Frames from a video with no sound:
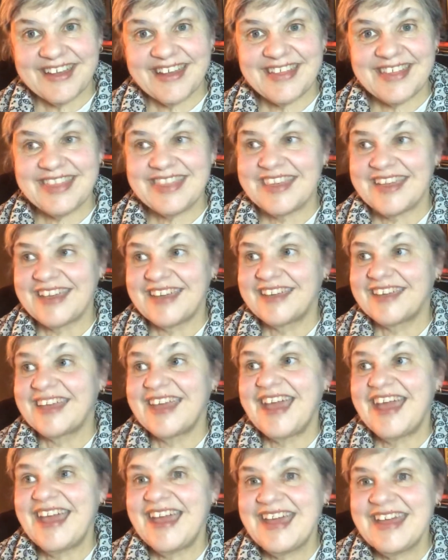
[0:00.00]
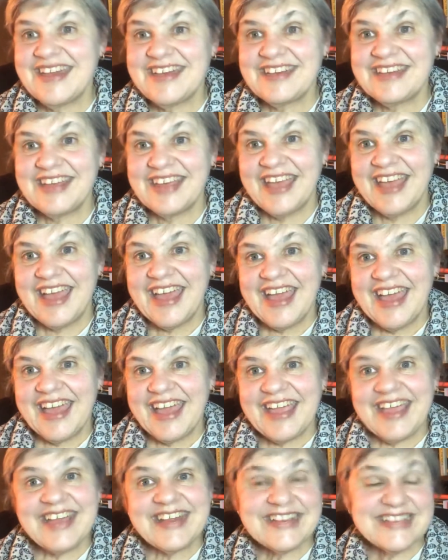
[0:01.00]
thing, and
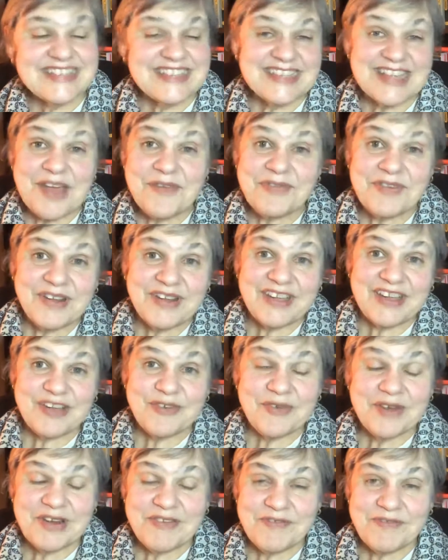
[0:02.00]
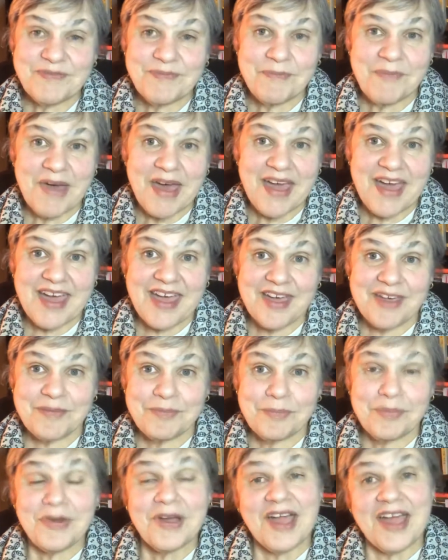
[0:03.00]
it is definitely one of my
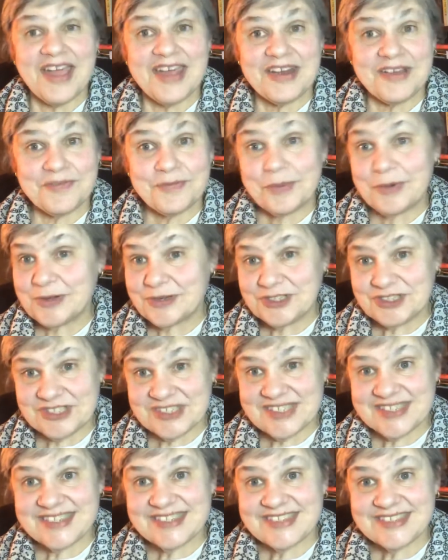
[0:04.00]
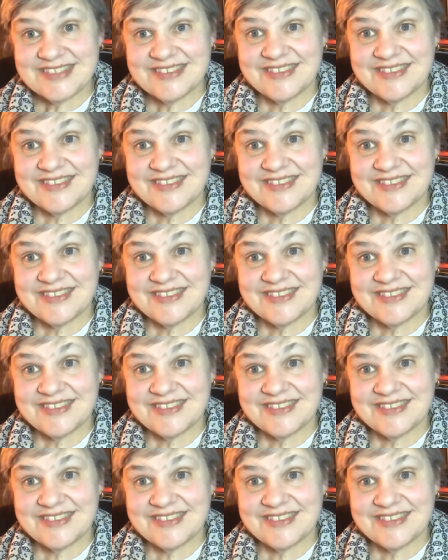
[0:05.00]
pride purchases.